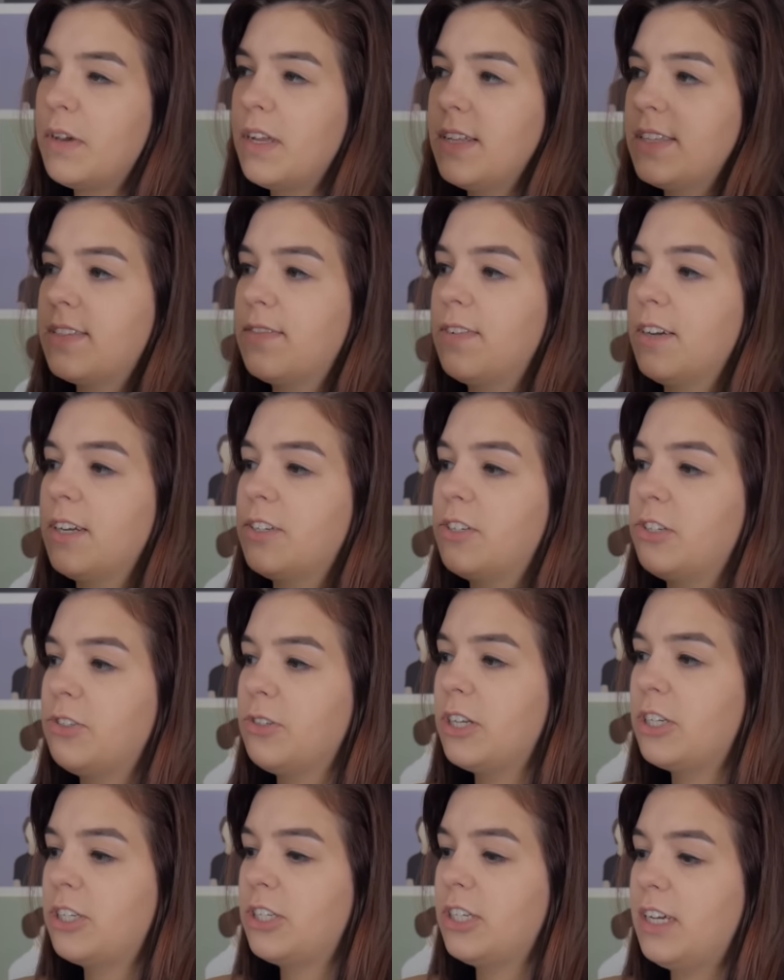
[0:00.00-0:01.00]
It's very
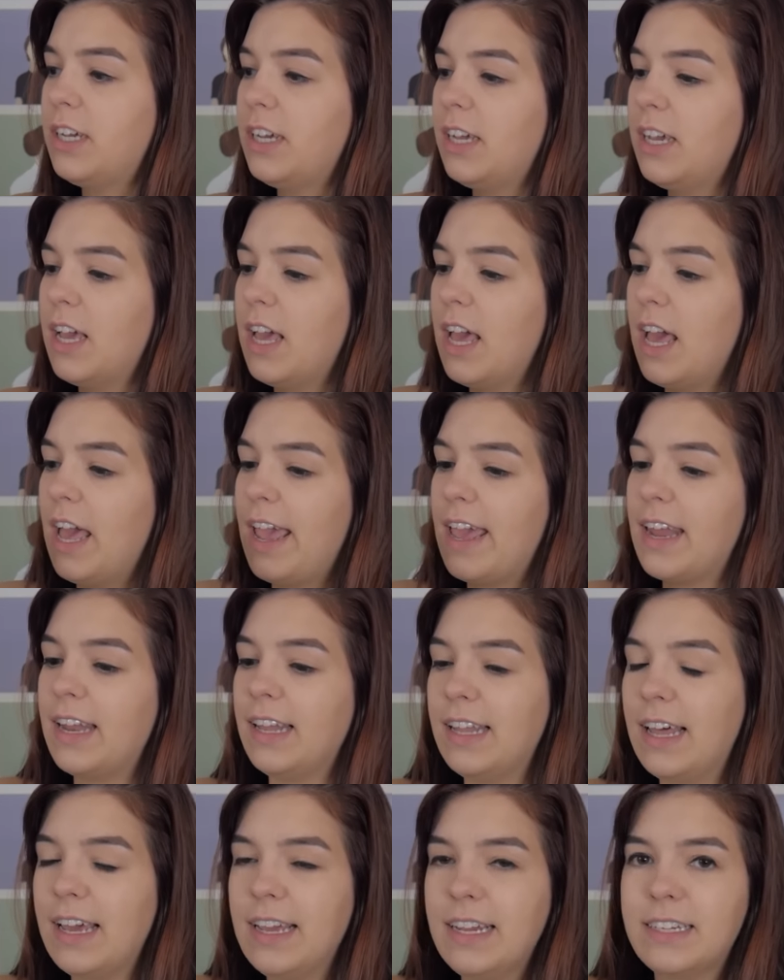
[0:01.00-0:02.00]
stretchy
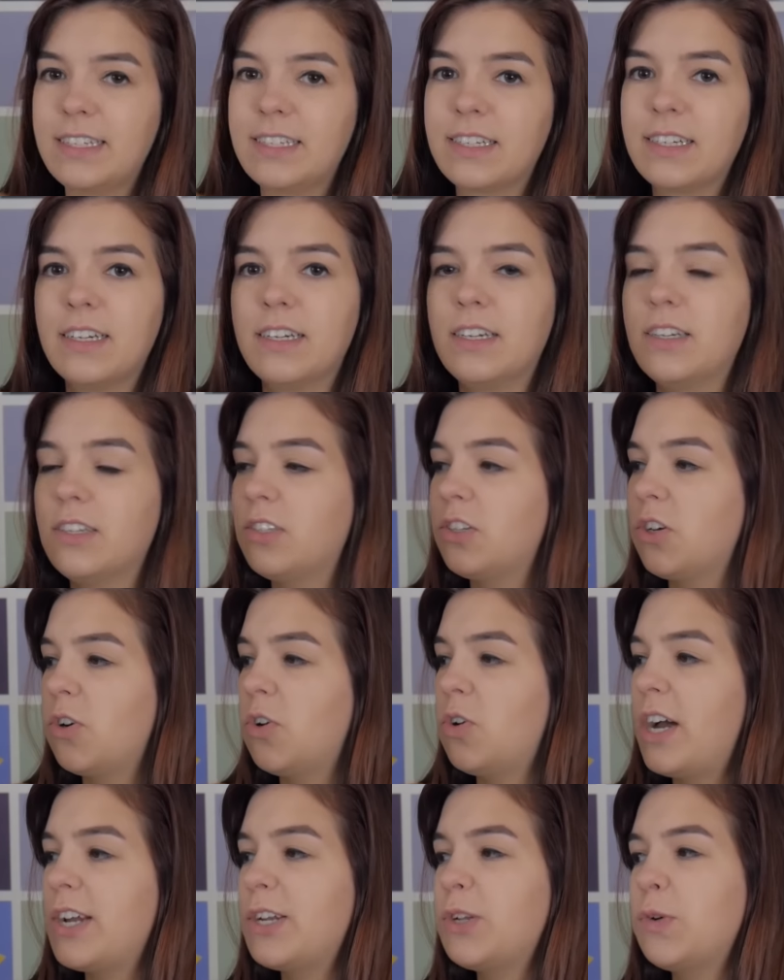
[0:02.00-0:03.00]
and light
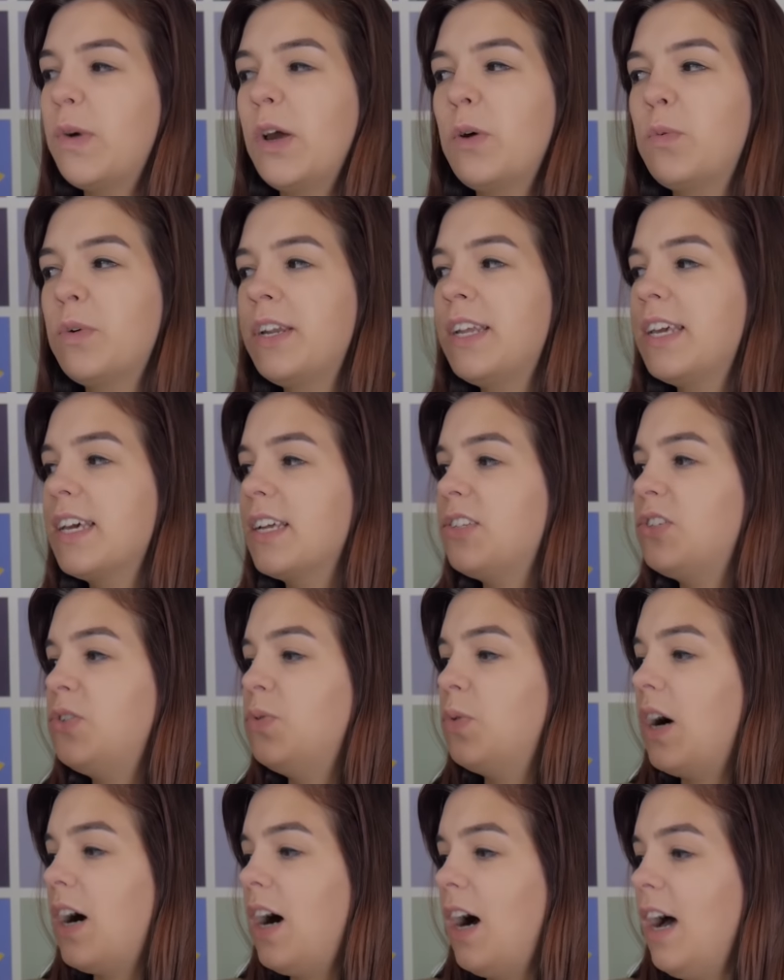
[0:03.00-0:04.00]
so I knew I wouldn't get
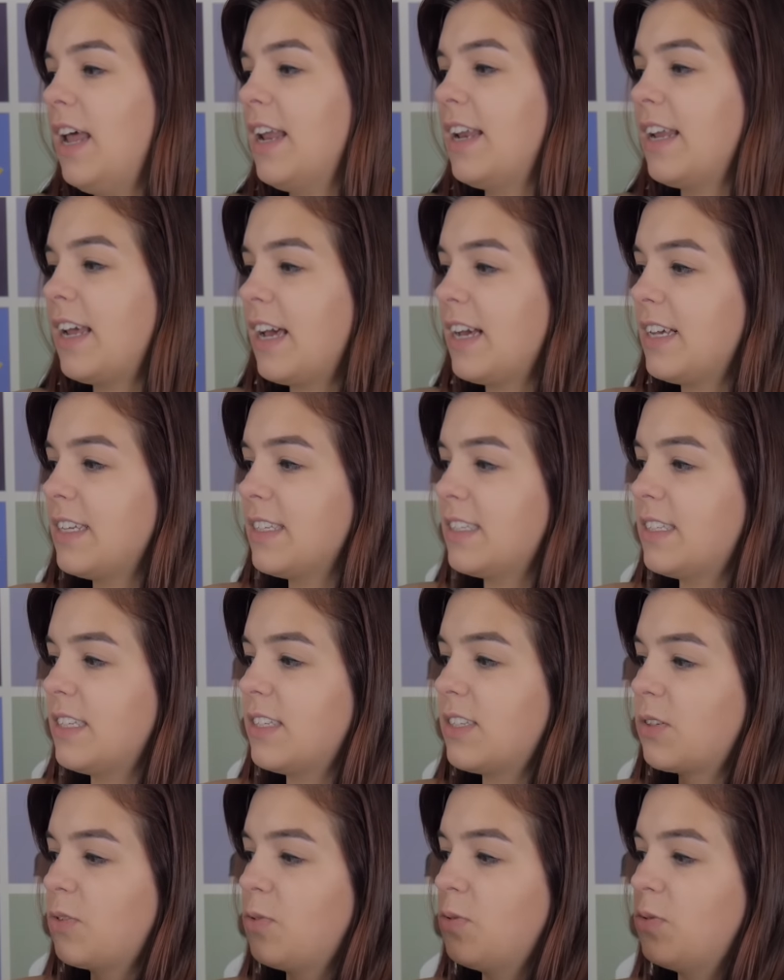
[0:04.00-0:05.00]
too hot and it has
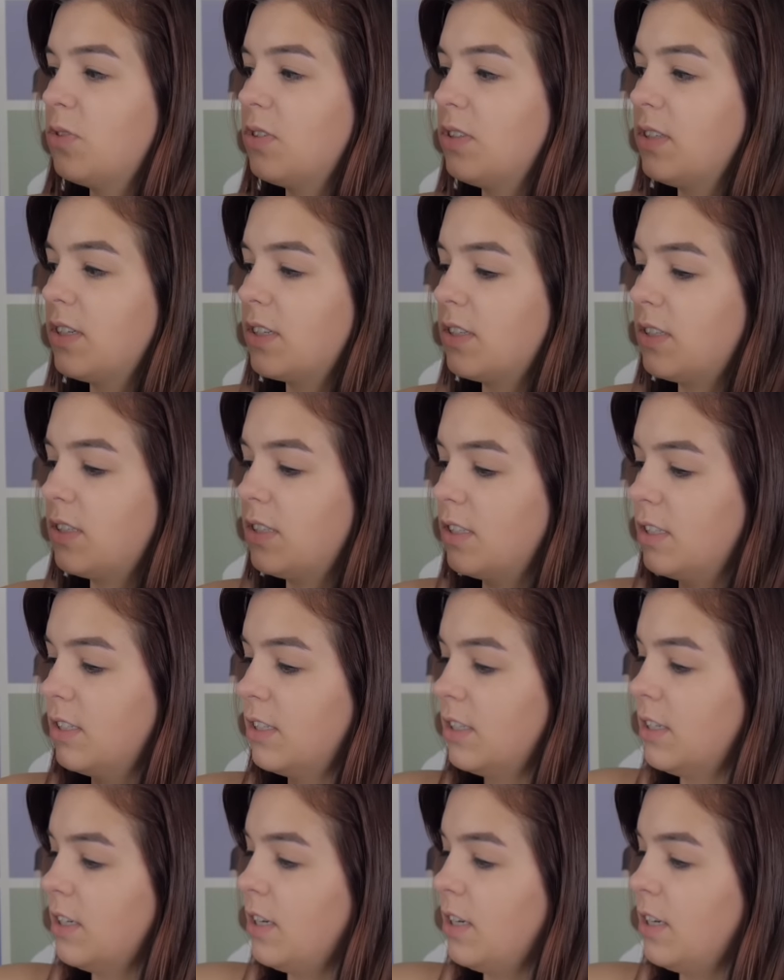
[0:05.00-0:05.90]
this cool little